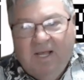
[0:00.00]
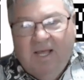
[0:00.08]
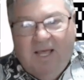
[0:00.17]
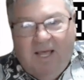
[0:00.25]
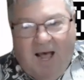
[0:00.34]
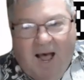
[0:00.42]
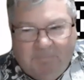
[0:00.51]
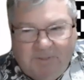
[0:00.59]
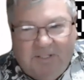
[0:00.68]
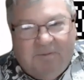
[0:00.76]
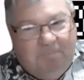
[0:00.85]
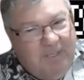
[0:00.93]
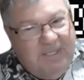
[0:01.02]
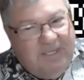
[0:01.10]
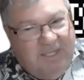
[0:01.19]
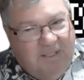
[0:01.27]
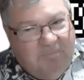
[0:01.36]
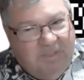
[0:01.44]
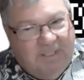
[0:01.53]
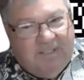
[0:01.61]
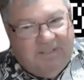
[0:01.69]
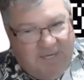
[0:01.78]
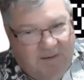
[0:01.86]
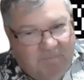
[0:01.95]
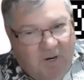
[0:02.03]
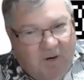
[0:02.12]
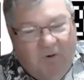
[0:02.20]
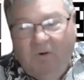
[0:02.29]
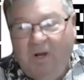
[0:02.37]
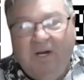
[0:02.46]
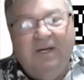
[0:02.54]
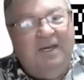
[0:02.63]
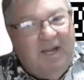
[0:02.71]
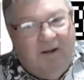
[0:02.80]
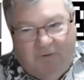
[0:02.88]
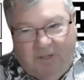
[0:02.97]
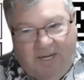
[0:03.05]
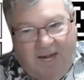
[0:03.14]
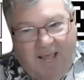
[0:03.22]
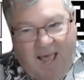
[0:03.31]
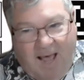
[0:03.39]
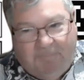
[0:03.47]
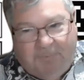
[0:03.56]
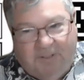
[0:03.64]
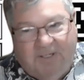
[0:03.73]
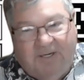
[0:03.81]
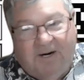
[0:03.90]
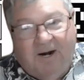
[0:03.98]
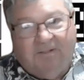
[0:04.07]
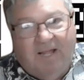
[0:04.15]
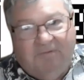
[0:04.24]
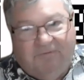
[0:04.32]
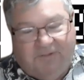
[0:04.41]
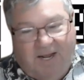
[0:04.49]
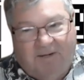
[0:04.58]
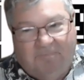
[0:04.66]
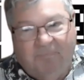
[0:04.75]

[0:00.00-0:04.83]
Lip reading: I'm going to beat him in a demo. Never going to happen in our lifetime.